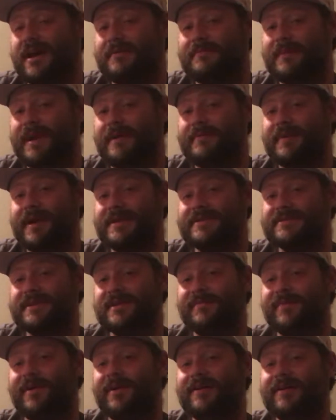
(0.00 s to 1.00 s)
Combat
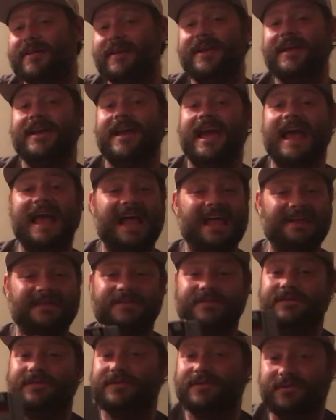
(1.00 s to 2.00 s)
Basketball
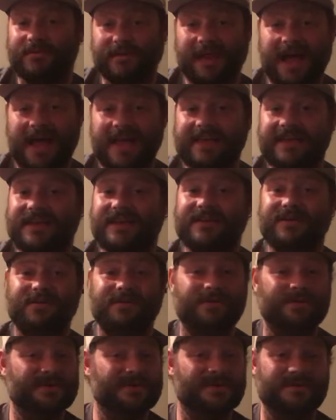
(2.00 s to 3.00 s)
and you like it
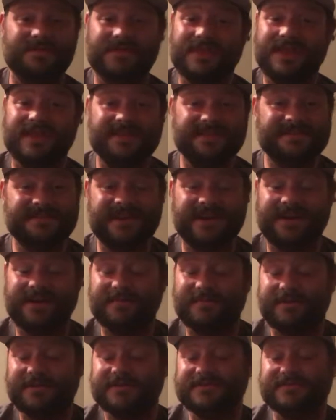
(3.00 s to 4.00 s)
or you think it's
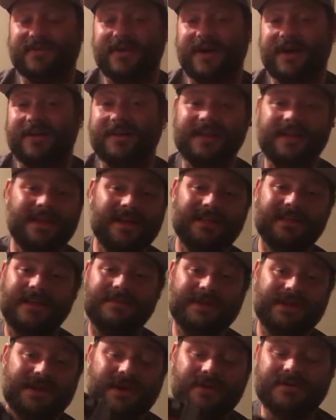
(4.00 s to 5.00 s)
terrible as well,
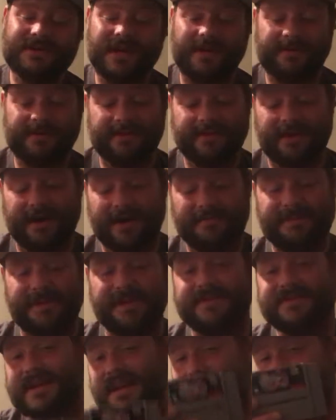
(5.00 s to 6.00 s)
let me know down in the
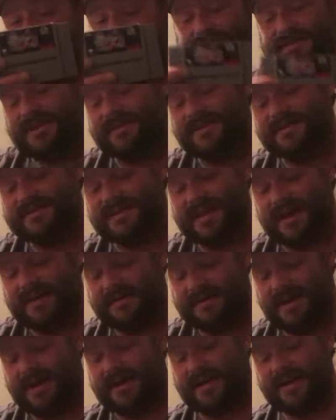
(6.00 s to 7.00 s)
comments. I haven't checked this
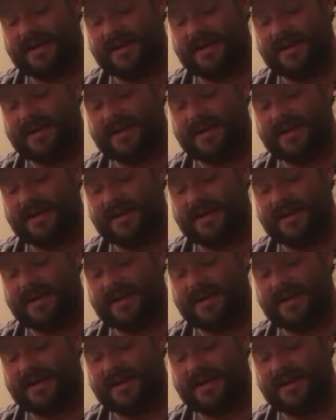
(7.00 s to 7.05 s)
out yet.